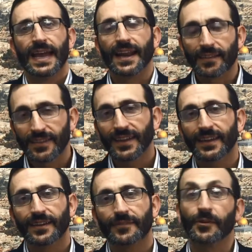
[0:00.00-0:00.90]
And I
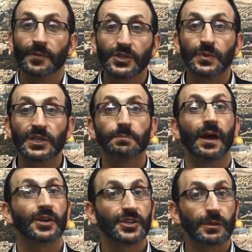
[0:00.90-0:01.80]
think from this week's
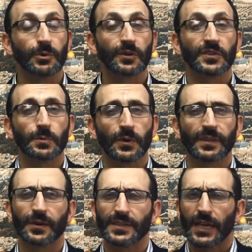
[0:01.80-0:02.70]
Parasha in the book of
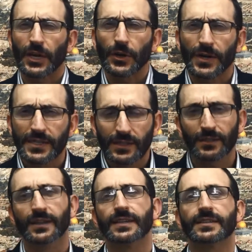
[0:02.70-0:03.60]
Shemot, there is a
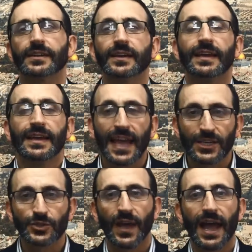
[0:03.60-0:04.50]
critical lesson
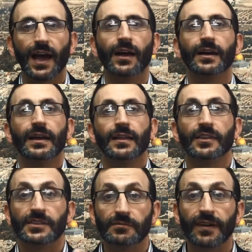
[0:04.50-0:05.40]
as to how
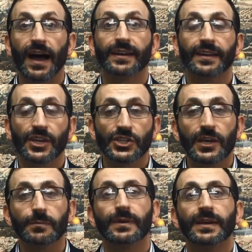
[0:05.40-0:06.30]
the divine and
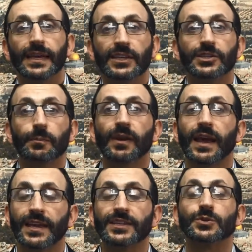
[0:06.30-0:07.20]
Hashem
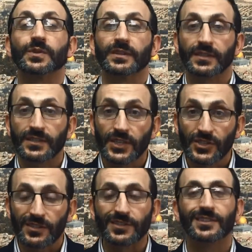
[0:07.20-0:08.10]
interplays with the
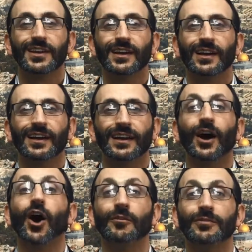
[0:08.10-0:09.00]
decisions
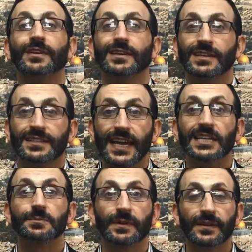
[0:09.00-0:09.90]
of
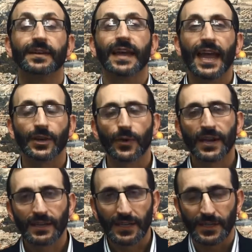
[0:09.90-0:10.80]
statesmen and
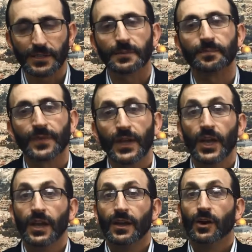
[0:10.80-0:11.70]
great leaders.
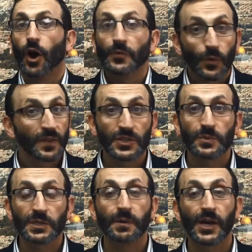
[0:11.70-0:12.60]
After all, in
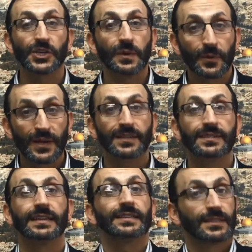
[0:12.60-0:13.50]
this week's Parasha, we already
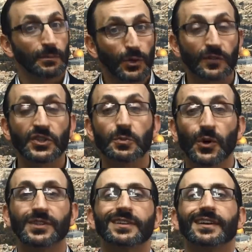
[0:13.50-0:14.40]
see it's the book of
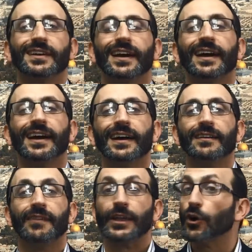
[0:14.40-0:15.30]
Shemot.
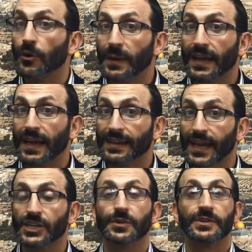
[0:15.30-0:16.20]
Vayokom melech
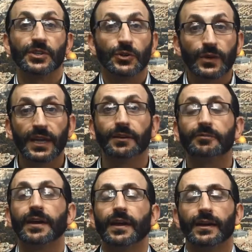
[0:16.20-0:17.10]
chadash, there is a new king
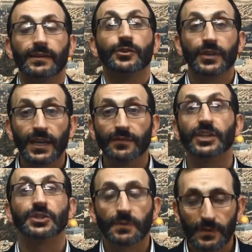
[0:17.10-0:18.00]
of
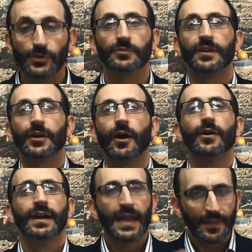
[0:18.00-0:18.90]
Egypt, a new
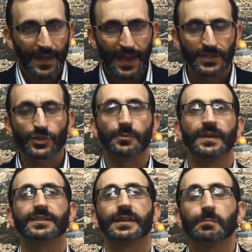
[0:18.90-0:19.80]
Pharaoh, and that has a
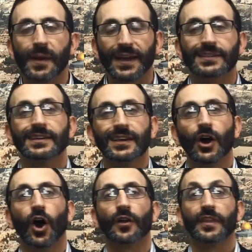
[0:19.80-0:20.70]
tremendous impact
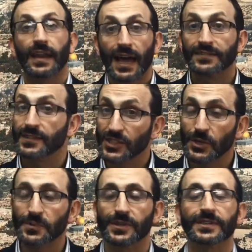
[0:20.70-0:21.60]
on the lives of the
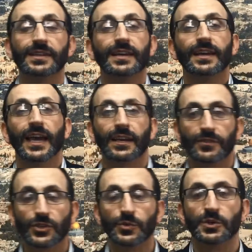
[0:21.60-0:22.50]
Egyptians and
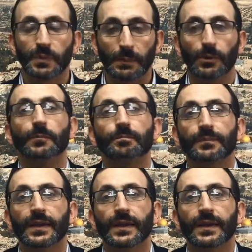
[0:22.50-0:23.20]
of the Jewish people.